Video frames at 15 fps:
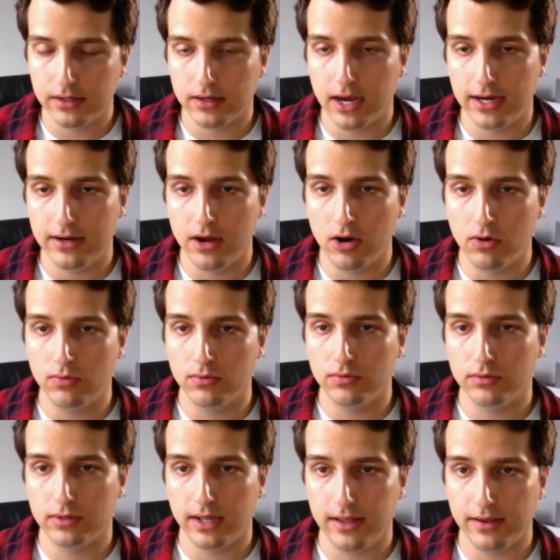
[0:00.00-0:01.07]
I know
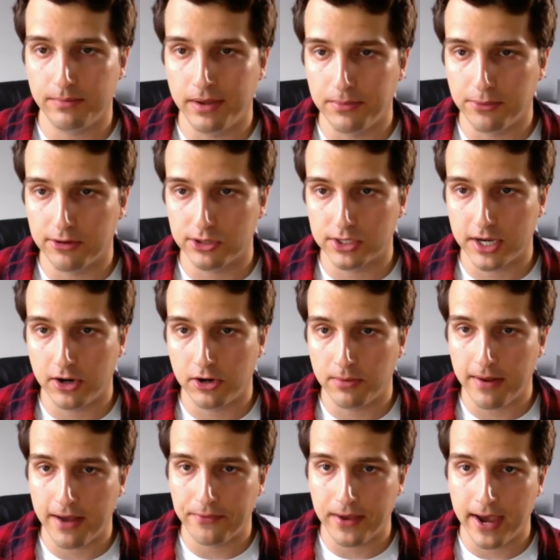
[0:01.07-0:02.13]
people are scared
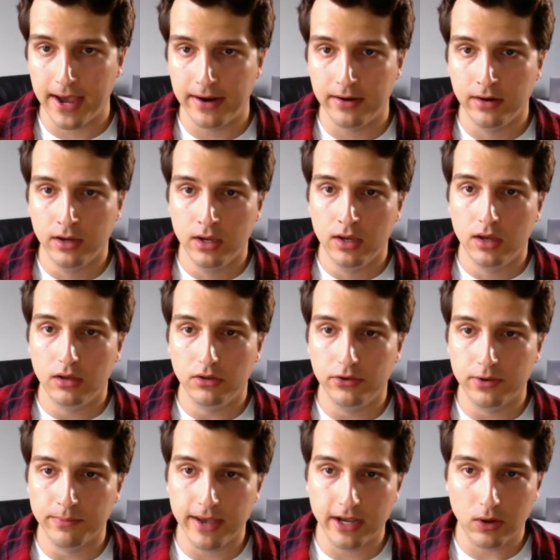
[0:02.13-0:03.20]
about that. You can
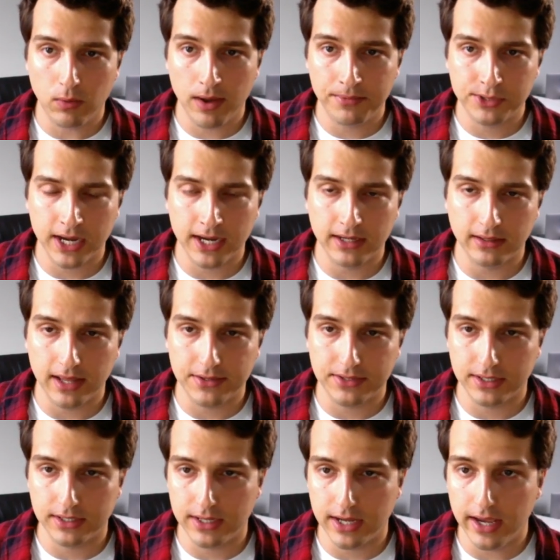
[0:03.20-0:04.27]
make a website in less than
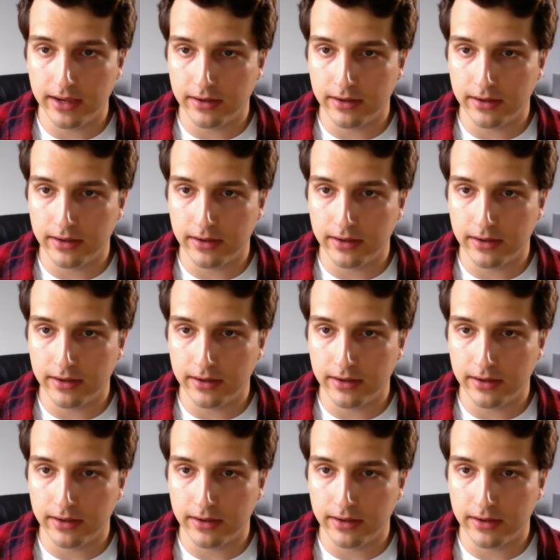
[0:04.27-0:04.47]
a day